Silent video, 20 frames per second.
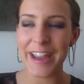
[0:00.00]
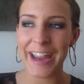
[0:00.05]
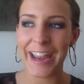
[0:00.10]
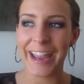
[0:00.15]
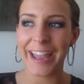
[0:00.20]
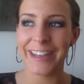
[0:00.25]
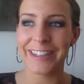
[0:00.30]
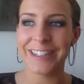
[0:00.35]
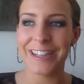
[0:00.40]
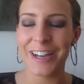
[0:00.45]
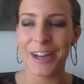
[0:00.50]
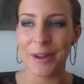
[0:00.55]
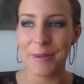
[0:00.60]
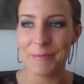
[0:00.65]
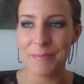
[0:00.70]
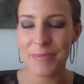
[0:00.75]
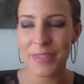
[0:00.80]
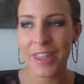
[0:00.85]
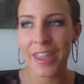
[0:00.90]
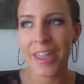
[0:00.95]
And
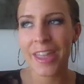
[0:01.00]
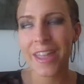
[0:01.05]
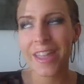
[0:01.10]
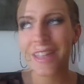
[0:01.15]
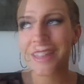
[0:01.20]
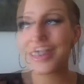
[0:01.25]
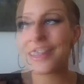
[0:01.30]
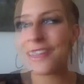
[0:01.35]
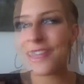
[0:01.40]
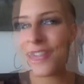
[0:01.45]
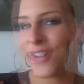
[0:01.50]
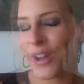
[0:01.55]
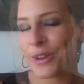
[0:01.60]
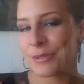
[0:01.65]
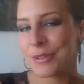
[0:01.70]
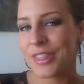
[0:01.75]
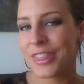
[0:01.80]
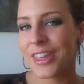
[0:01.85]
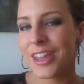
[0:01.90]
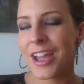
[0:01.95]
just have
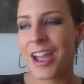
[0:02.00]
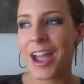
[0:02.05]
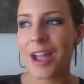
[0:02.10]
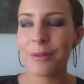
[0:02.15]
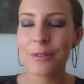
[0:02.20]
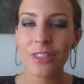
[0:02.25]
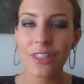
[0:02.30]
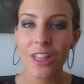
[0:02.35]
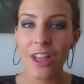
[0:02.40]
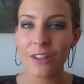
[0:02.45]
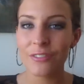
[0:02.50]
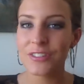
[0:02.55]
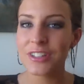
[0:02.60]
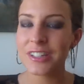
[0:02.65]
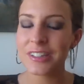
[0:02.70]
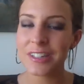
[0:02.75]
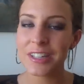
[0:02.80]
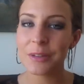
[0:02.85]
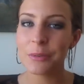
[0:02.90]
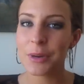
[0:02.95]
fun with it. I would love to
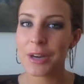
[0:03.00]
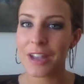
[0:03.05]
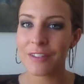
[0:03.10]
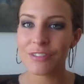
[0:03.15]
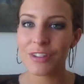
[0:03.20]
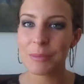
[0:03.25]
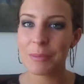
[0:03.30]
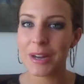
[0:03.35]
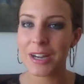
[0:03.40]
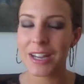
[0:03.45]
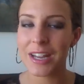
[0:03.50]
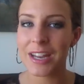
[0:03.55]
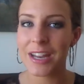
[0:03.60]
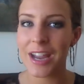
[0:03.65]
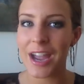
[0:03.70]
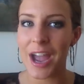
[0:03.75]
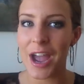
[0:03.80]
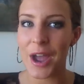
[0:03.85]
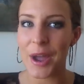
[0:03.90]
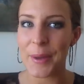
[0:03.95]
see what everybody